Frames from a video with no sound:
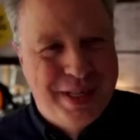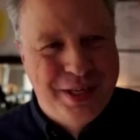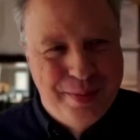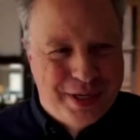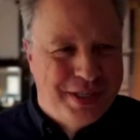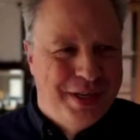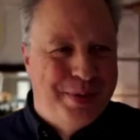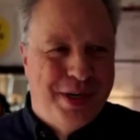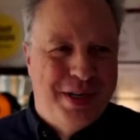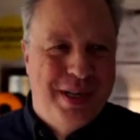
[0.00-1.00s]
Thank you, Martin
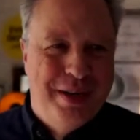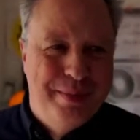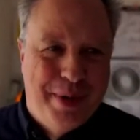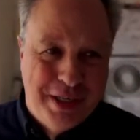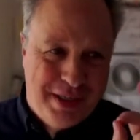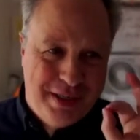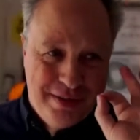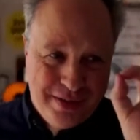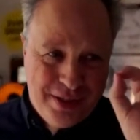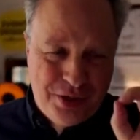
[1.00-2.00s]
and Paul. And
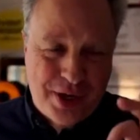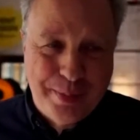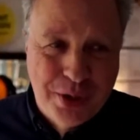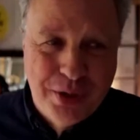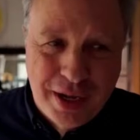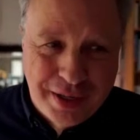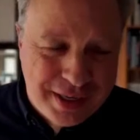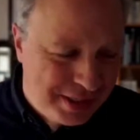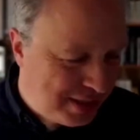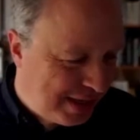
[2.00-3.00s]
Martin, chapeau
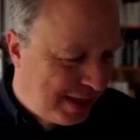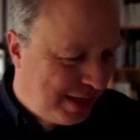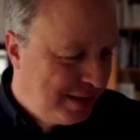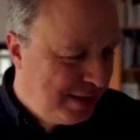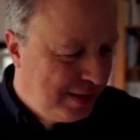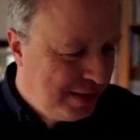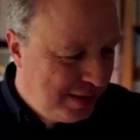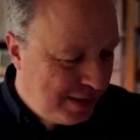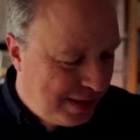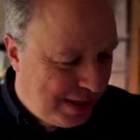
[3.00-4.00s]
on this
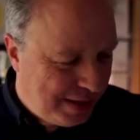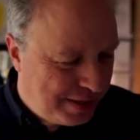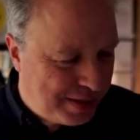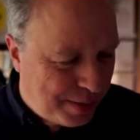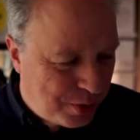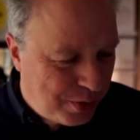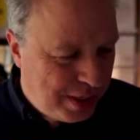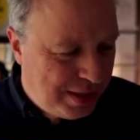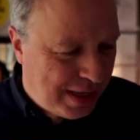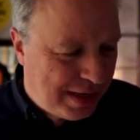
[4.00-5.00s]

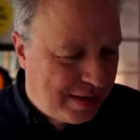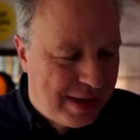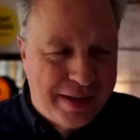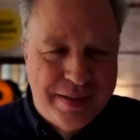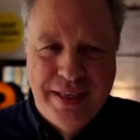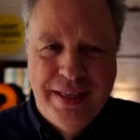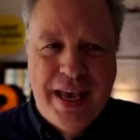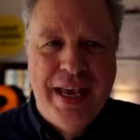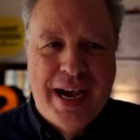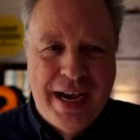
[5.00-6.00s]
summary that I
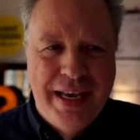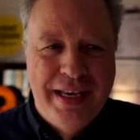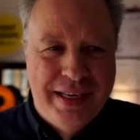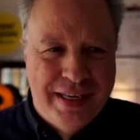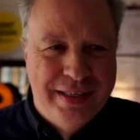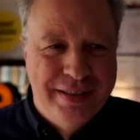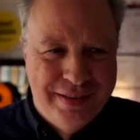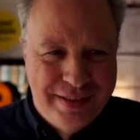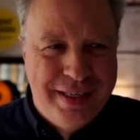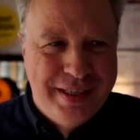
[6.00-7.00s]
think AI
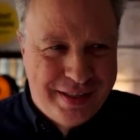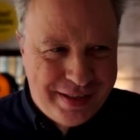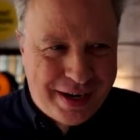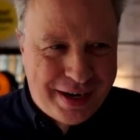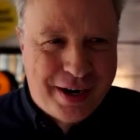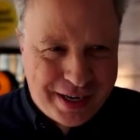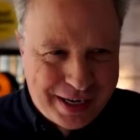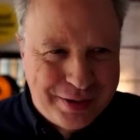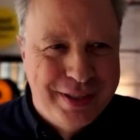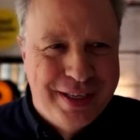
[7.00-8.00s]
can eat their heart
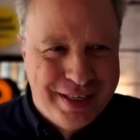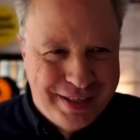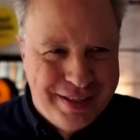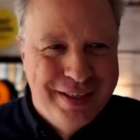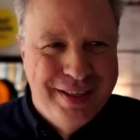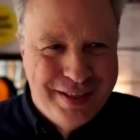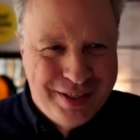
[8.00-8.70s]
out in